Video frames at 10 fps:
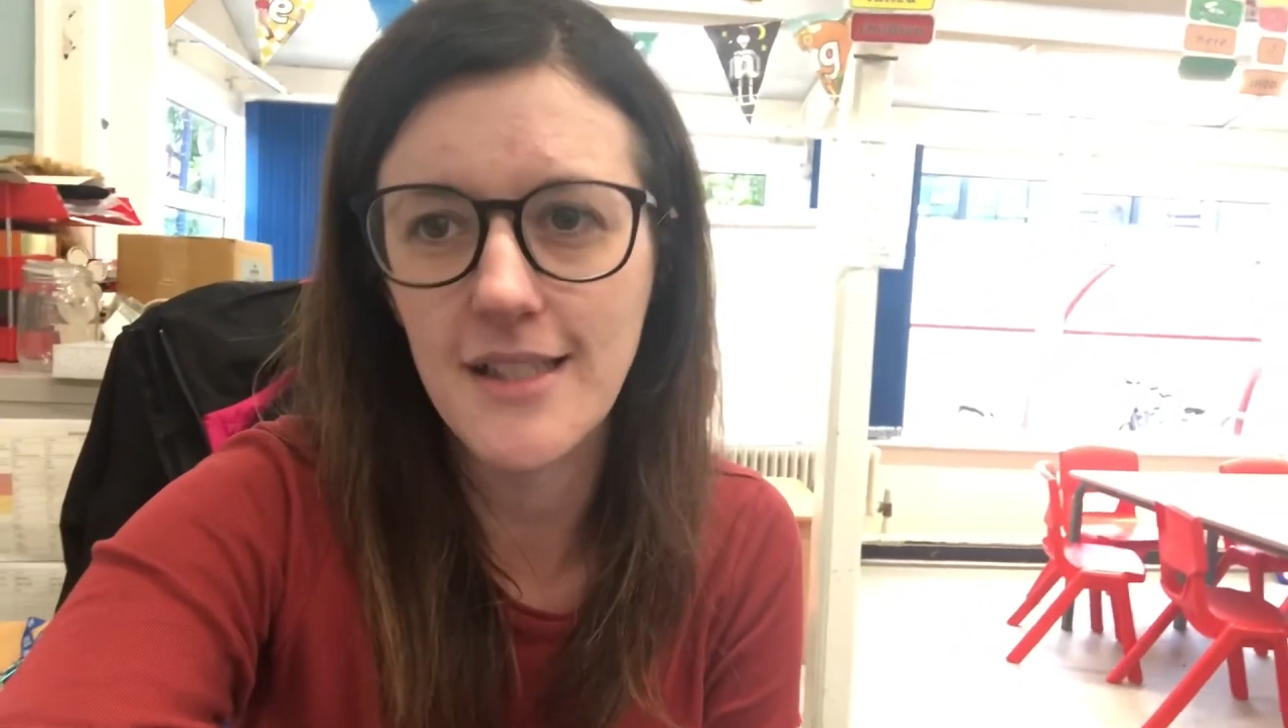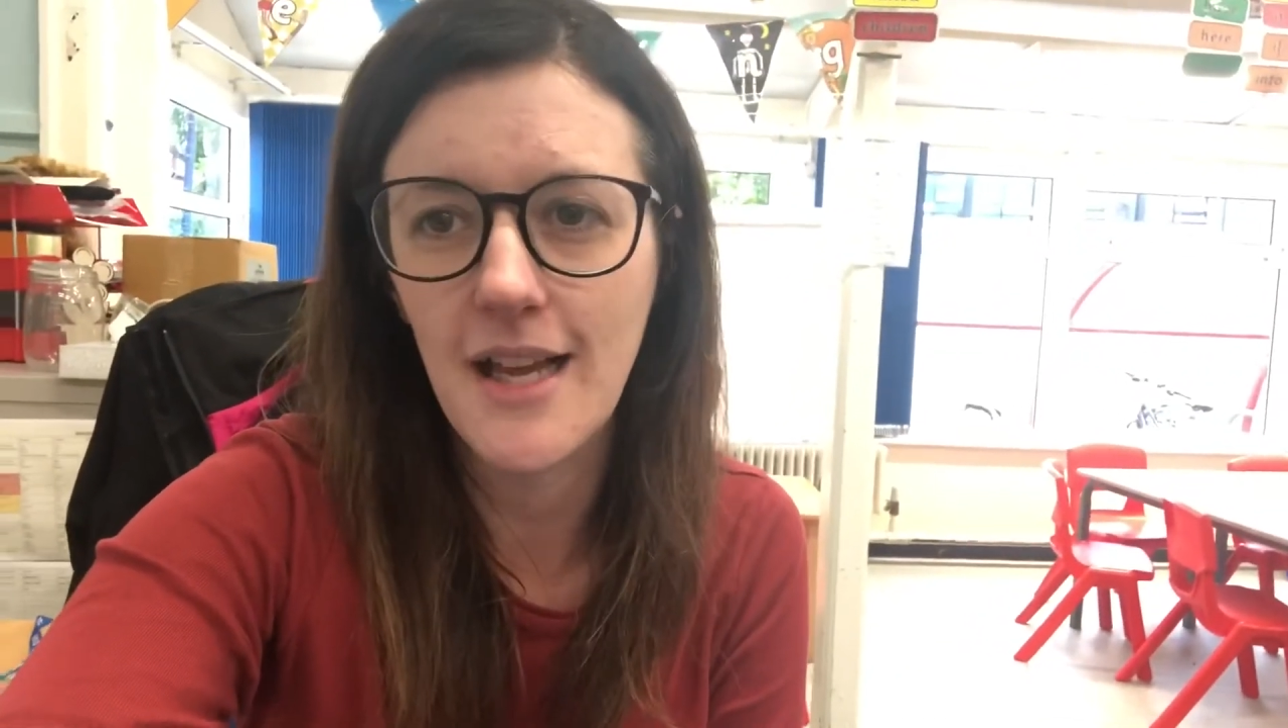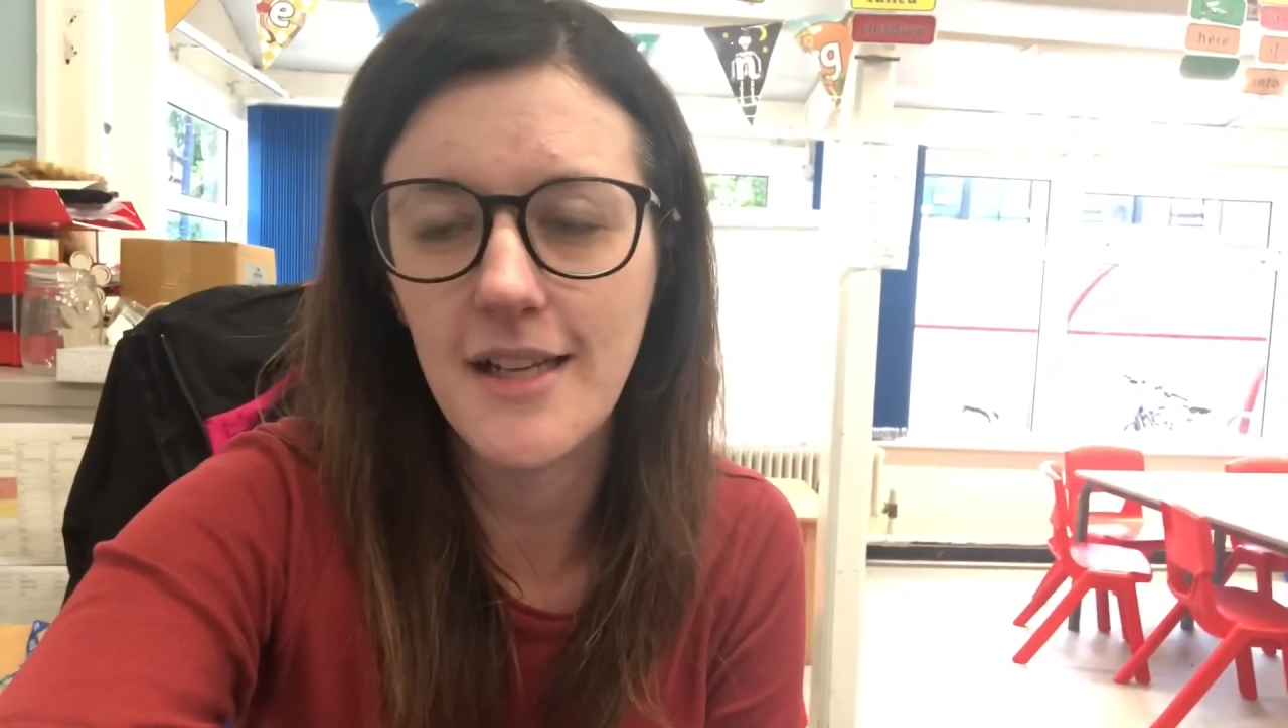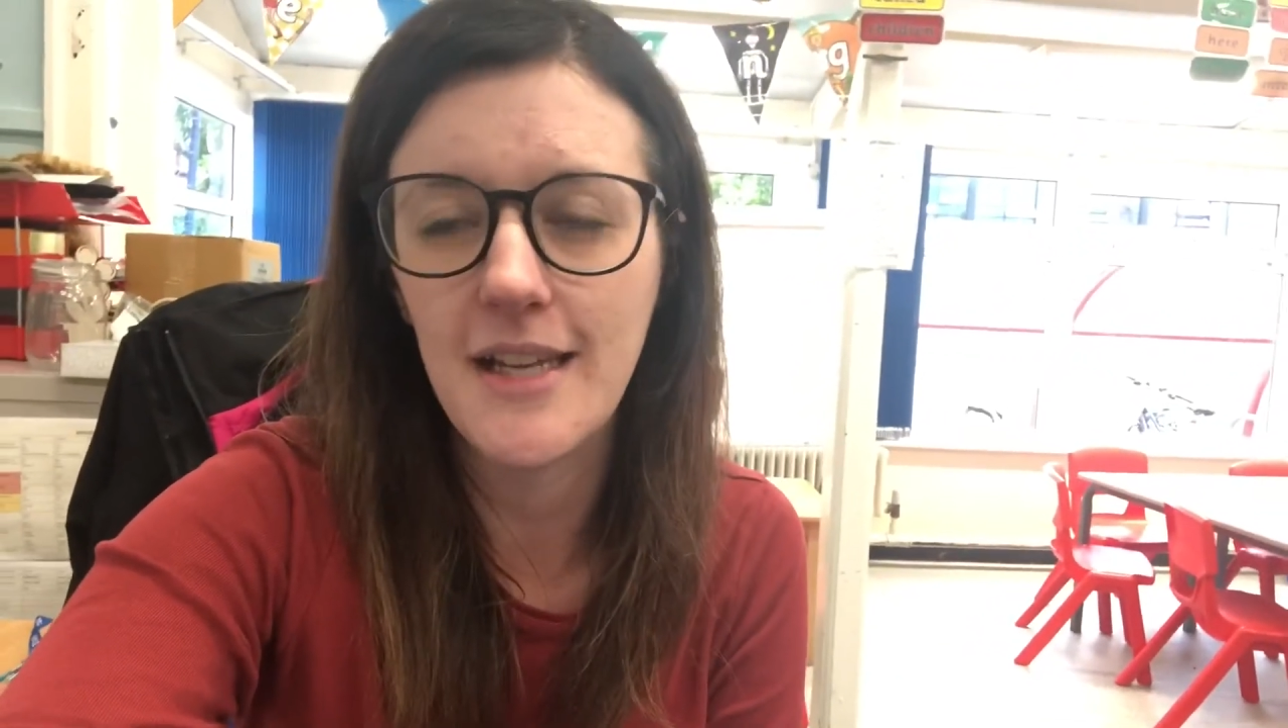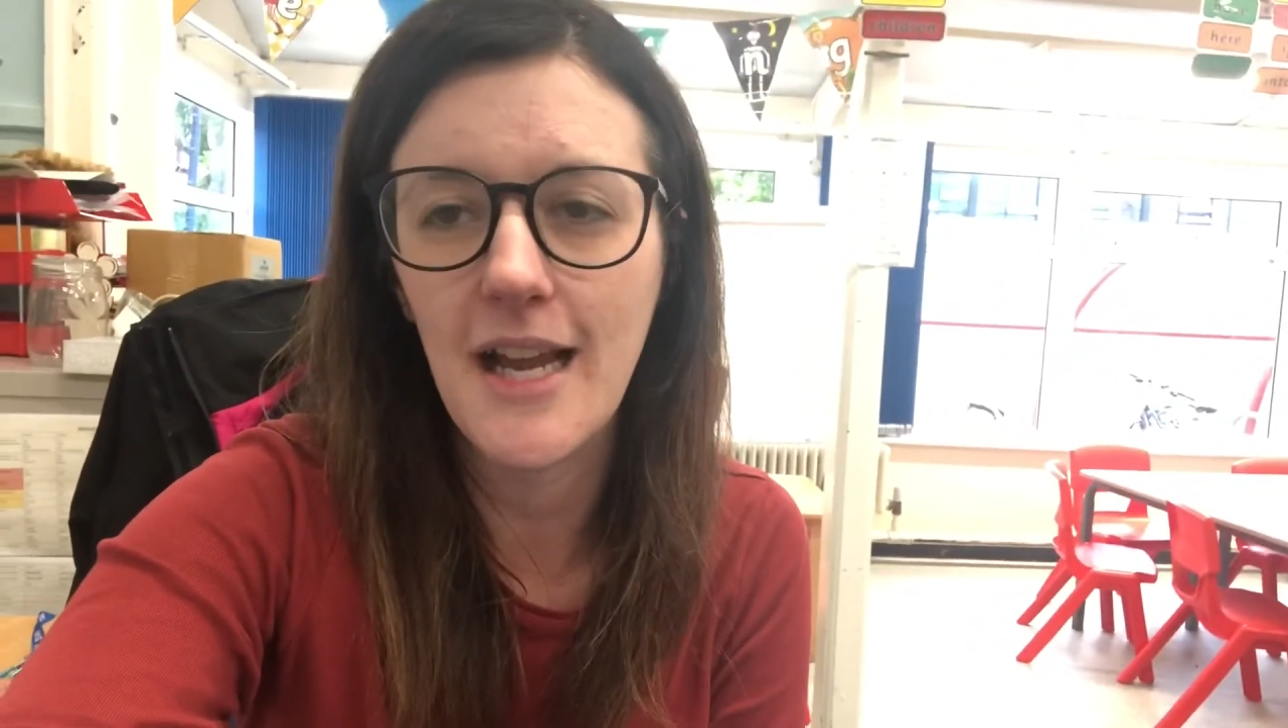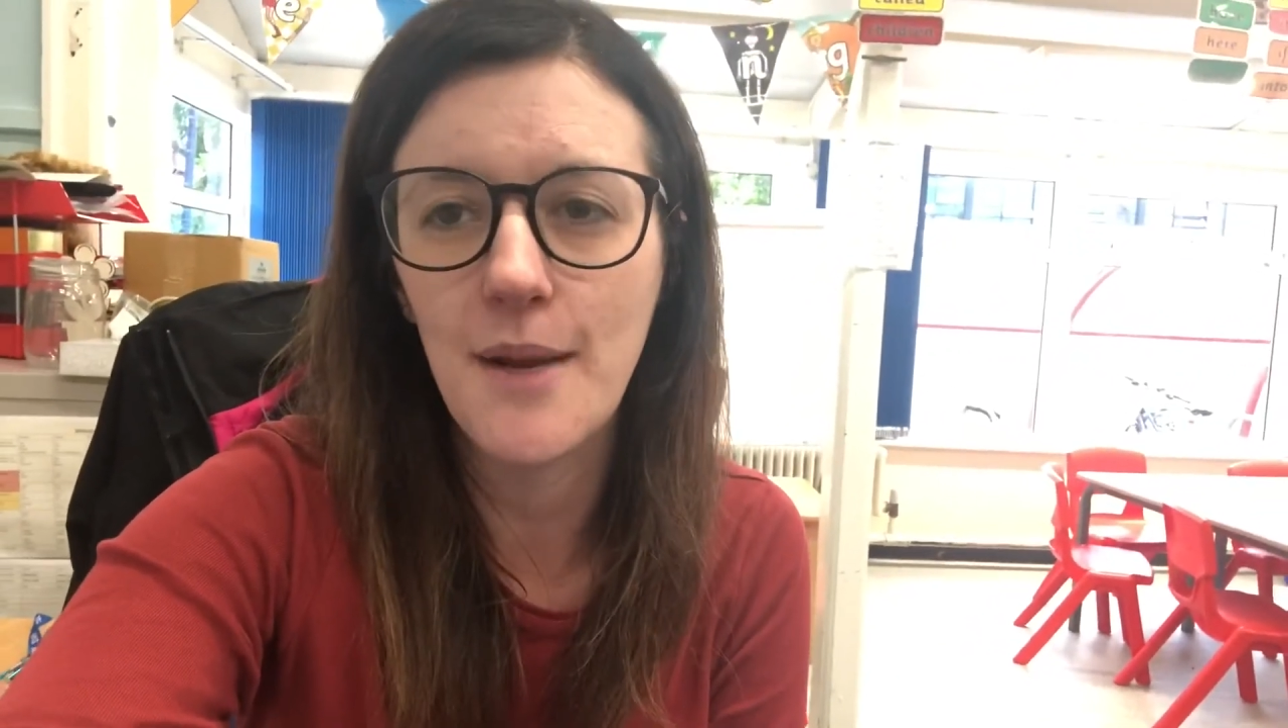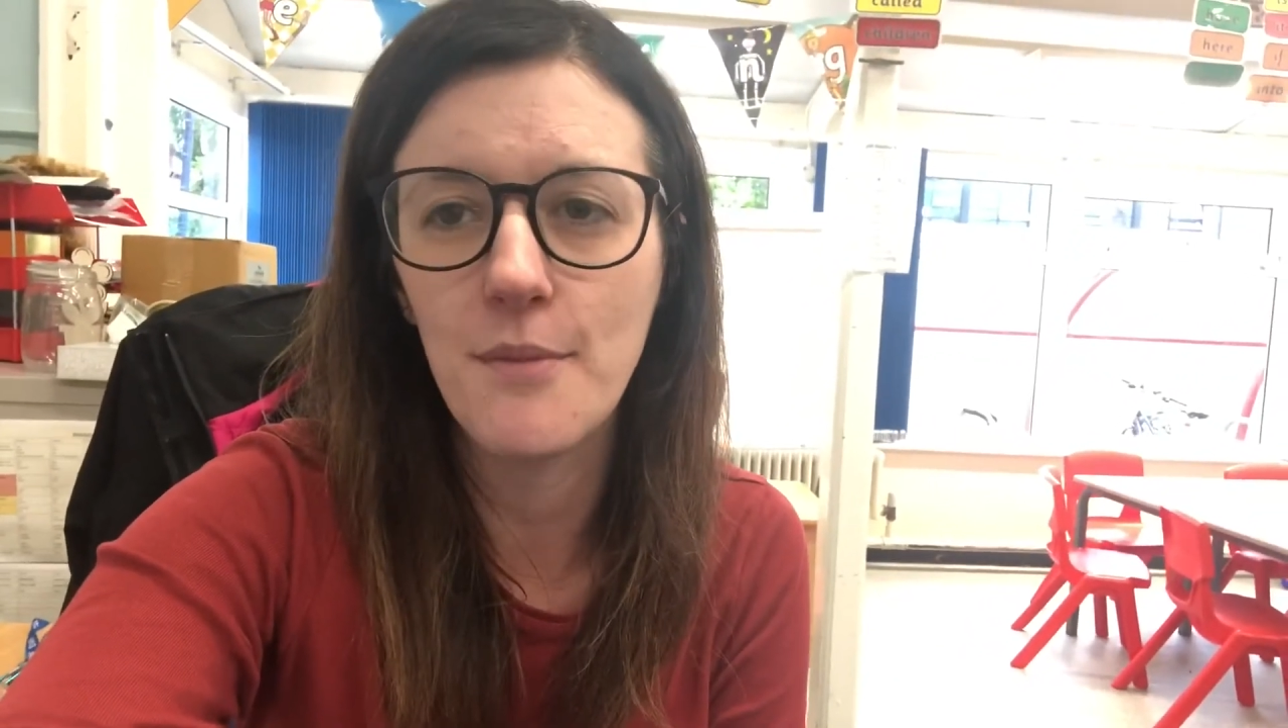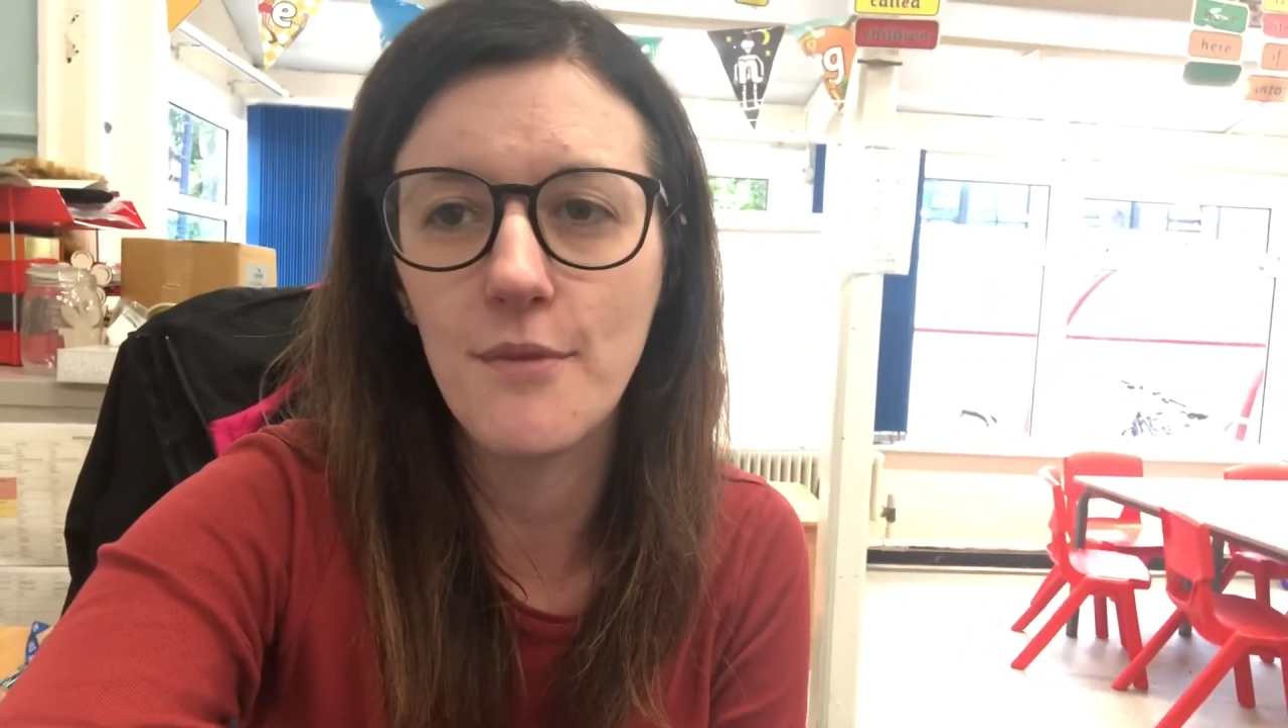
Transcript: and I